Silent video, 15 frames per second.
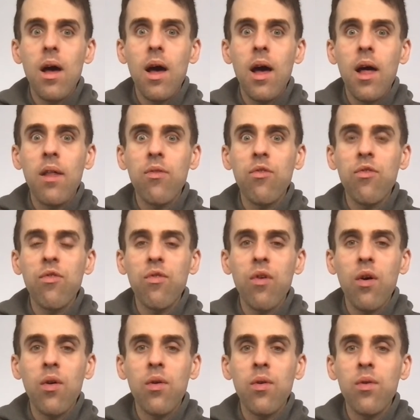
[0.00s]
and
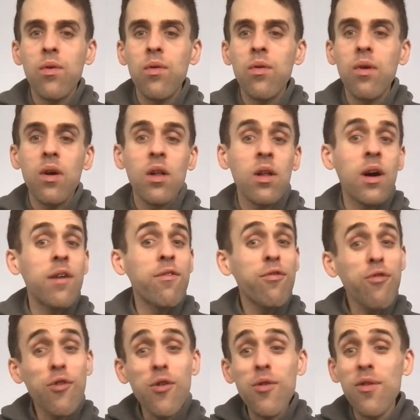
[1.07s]
so like
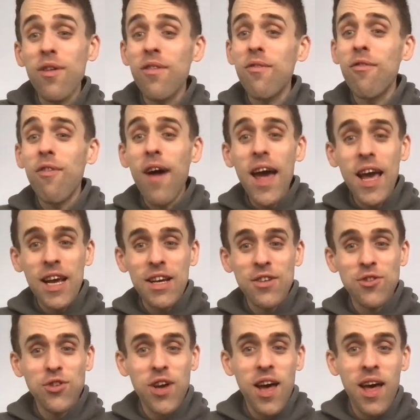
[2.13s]
fruit and
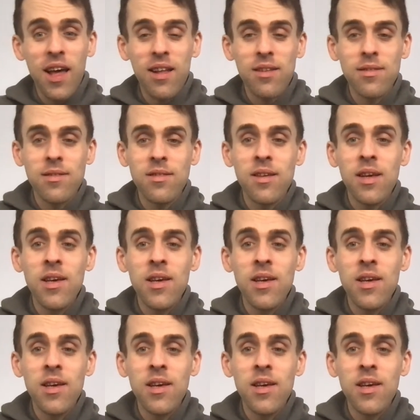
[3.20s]
veg and